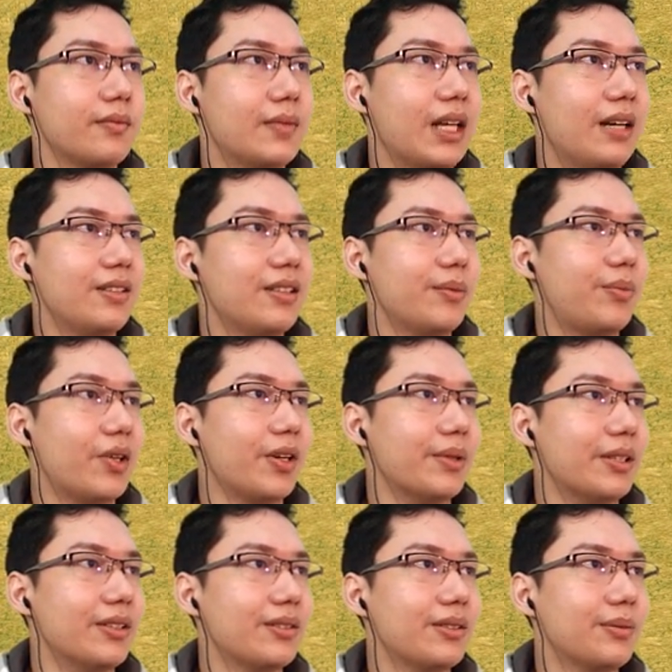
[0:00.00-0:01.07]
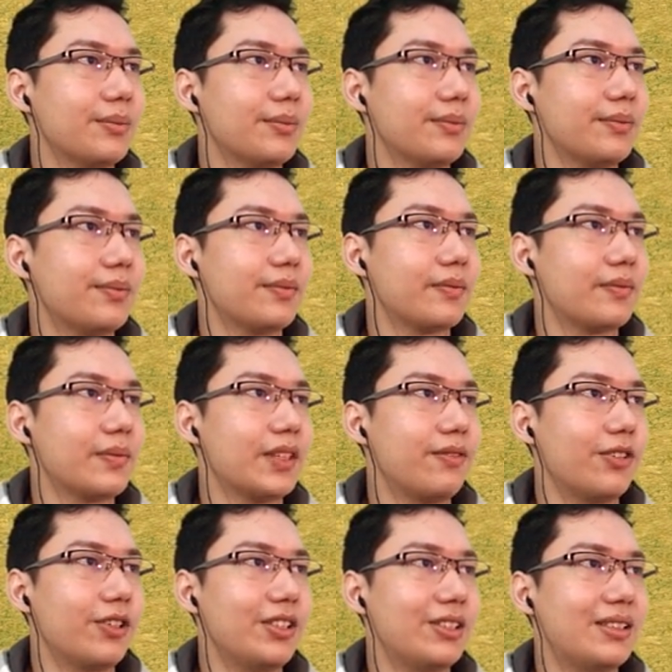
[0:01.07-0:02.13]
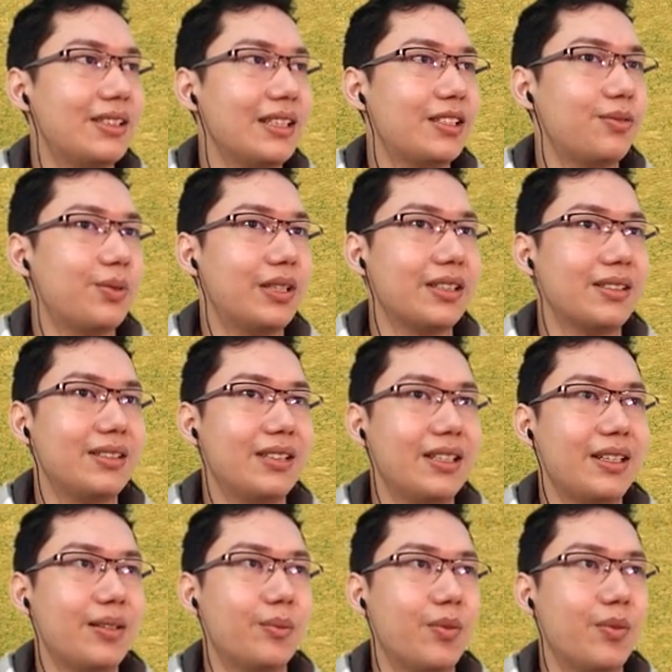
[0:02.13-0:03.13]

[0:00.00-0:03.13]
How's their employment? 46 workers needed.